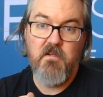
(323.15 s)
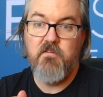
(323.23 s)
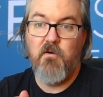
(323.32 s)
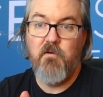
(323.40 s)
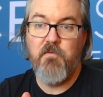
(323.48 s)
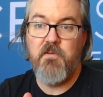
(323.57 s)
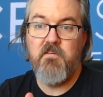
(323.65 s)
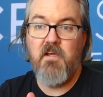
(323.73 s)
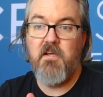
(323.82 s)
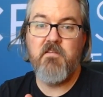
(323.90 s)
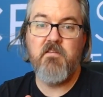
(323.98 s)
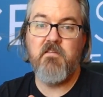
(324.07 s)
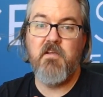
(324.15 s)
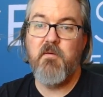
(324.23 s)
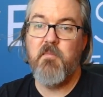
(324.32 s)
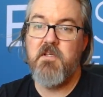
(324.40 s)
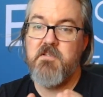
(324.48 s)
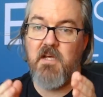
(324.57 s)
So if we take this
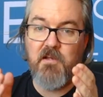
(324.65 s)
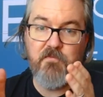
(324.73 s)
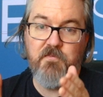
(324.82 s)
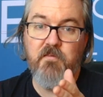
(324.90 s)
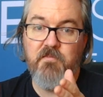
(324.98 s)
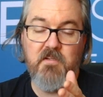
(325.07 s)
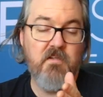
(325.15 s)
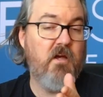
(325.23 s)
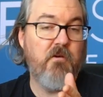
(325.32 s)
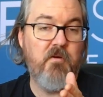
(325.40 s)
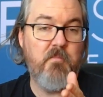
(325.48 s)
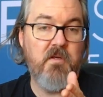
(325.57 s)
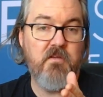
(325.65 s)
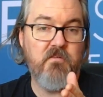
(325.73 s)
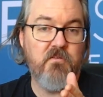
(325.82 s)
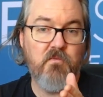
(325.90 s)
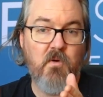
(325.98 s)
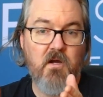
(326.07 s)
image at 1500
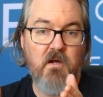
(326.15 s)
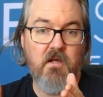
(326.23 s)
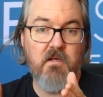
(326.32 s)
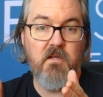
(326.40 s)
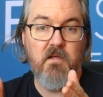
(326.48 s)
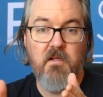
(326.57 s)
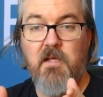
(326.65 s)
pixels wide